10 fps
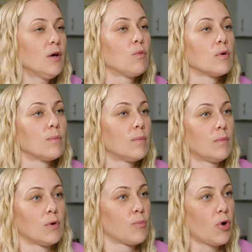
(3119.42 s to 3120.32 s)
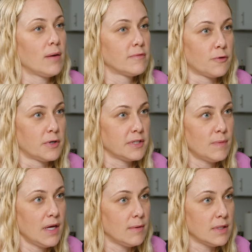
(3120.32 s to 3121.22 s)
we're primed for it as
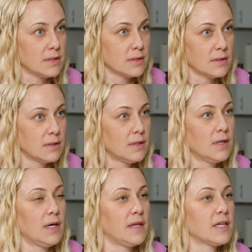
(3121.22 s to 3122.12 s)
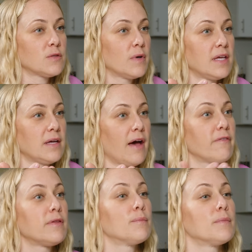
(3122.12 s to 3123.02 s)
babies. Yeah, and that's why they
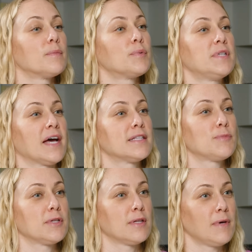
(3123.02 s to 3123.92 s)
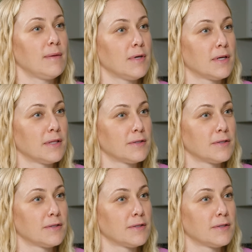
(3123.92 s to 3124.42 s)
have the dads put the baby on